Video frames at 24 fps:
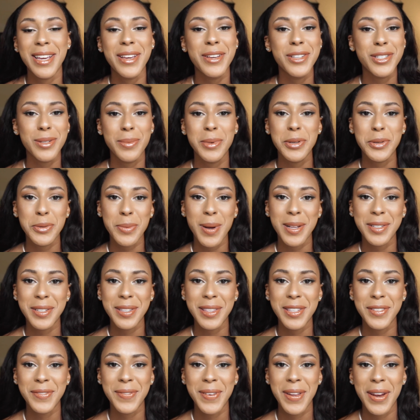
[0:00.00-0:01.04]
Thank you so much for watching
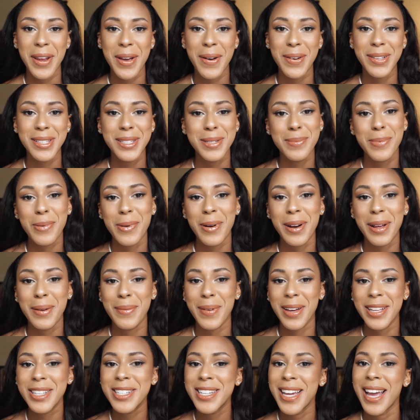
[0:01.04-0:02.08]
this video and supporting
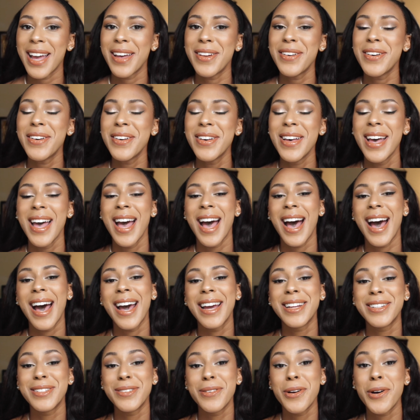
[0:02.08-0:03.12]
my channel. I
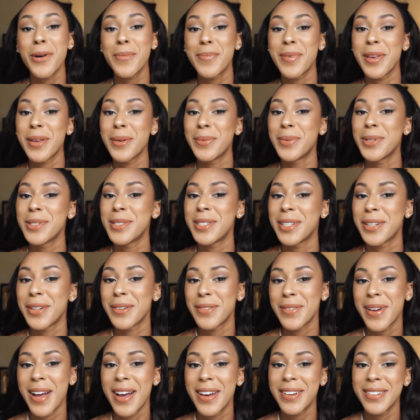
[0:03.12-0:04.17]
do hope that you will stick
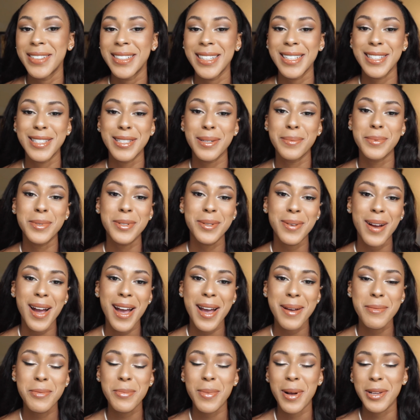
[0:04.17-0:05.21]
around and
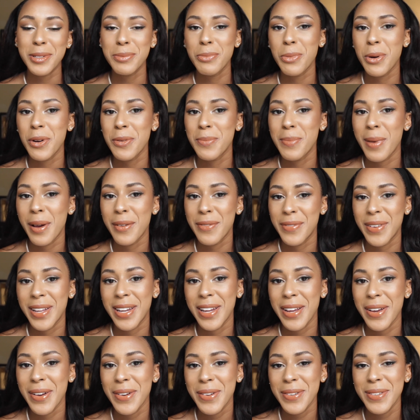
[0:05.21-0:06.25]
subscribe and watch more of my
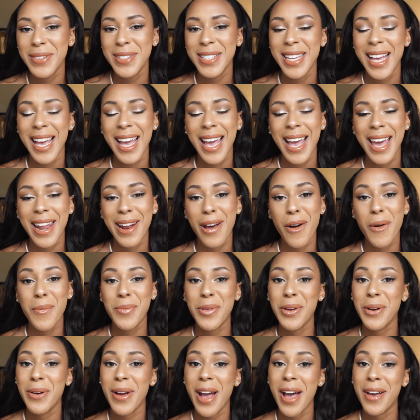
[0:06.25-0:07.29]
videos, and I hope
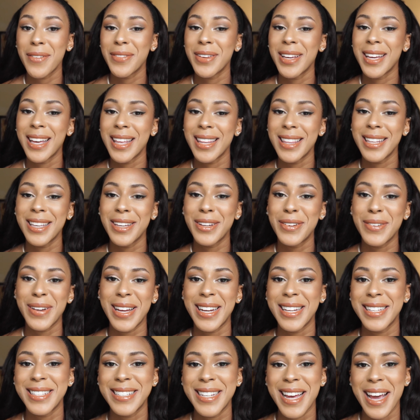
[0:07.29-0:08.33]
that you're having the
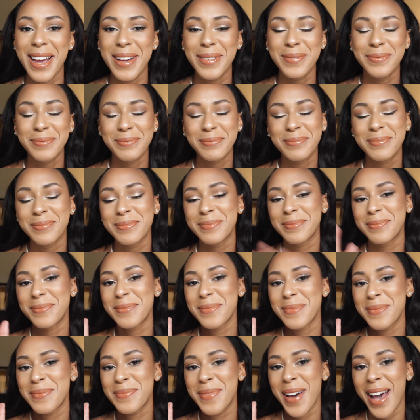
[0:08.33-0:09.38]
greatest day.
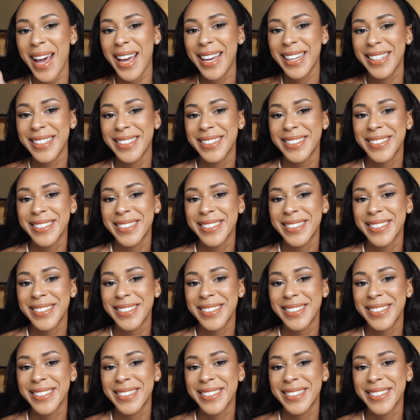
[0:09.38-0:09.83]
Bye.